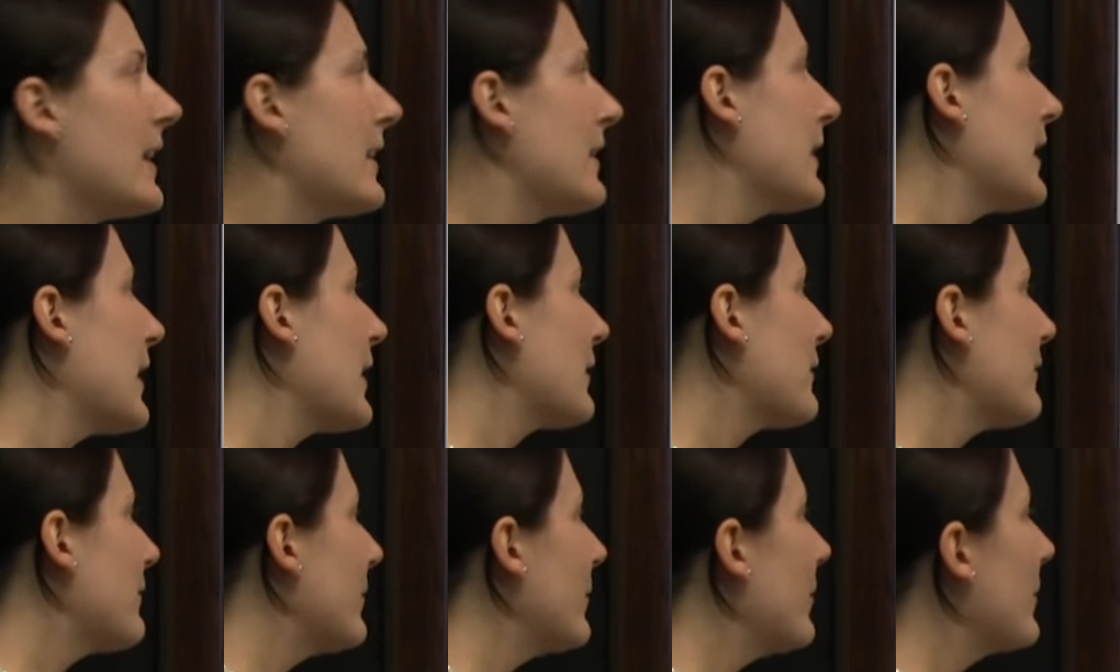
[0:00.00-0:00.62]
and
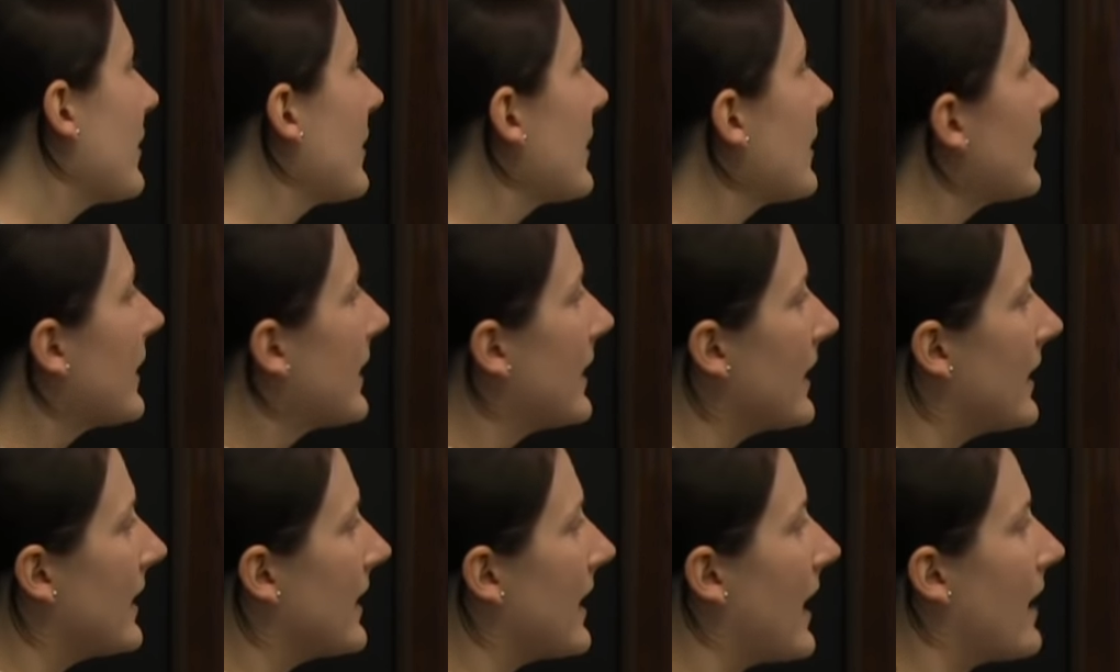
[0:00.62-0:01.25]
therefore
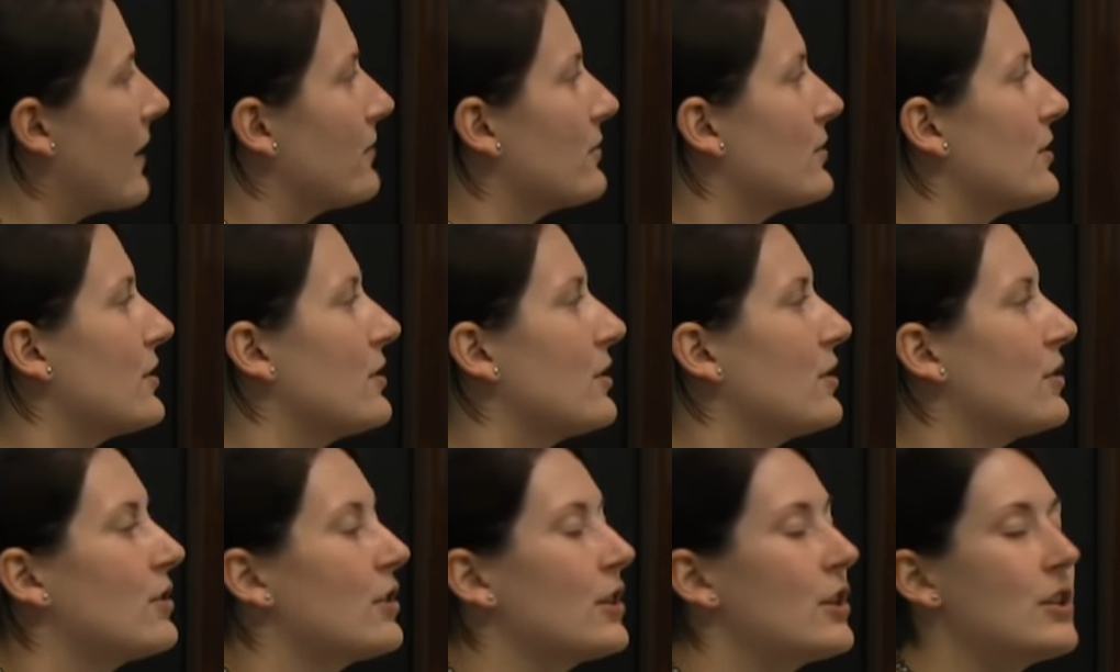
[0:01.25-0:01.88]
it announced
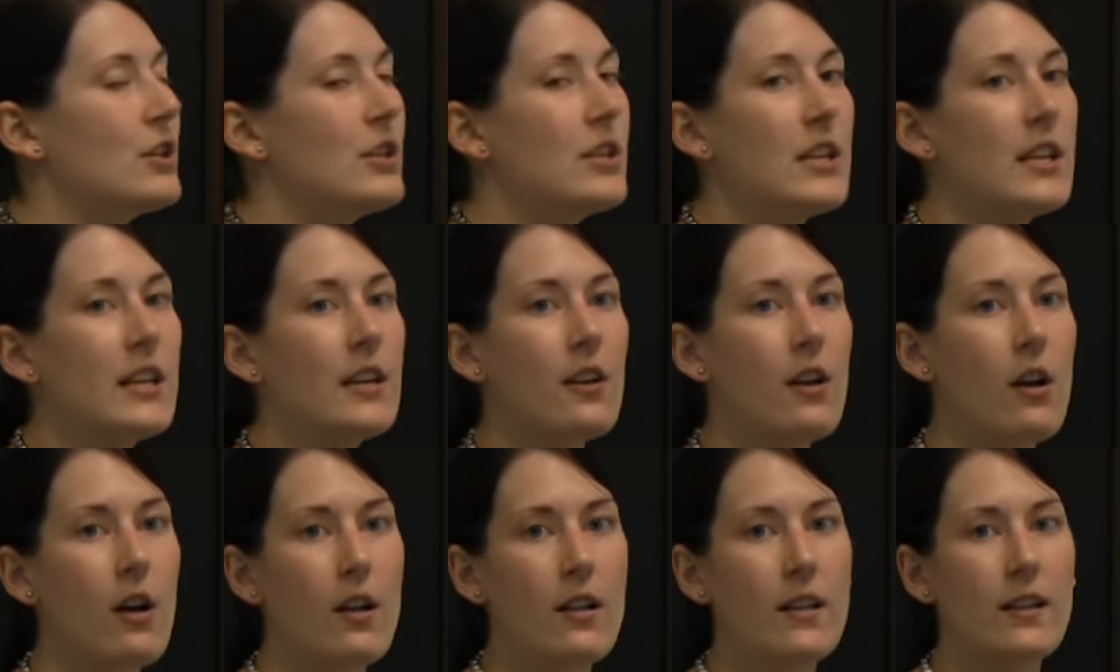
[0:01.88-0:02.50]
that the
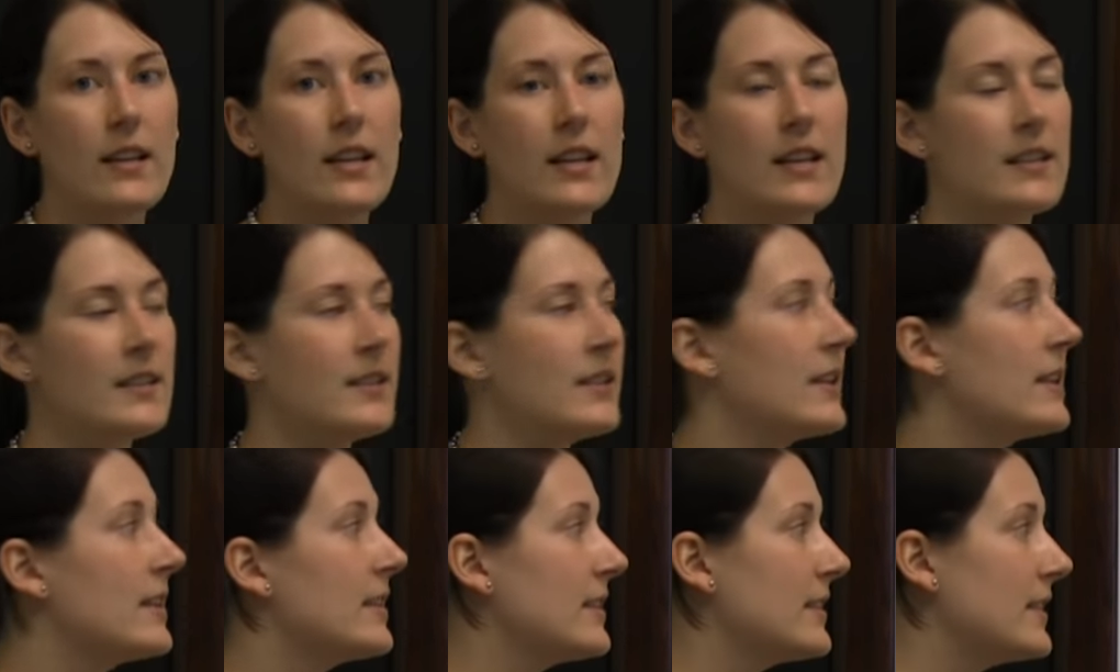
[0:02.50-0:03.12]
thirteen
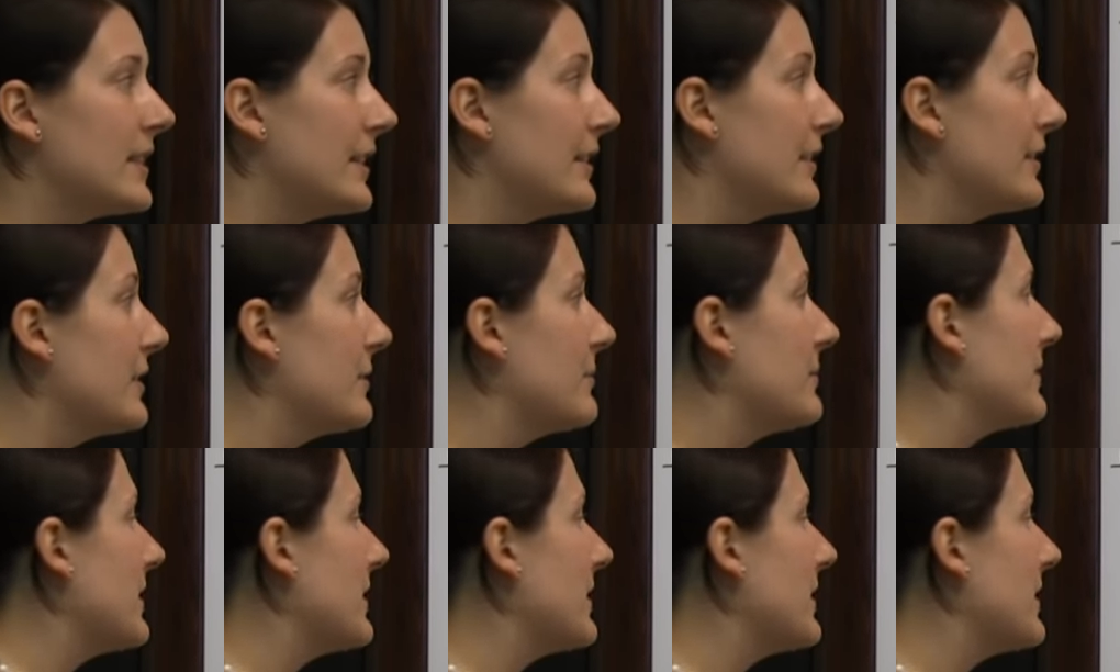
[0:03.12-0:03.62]
colonies considered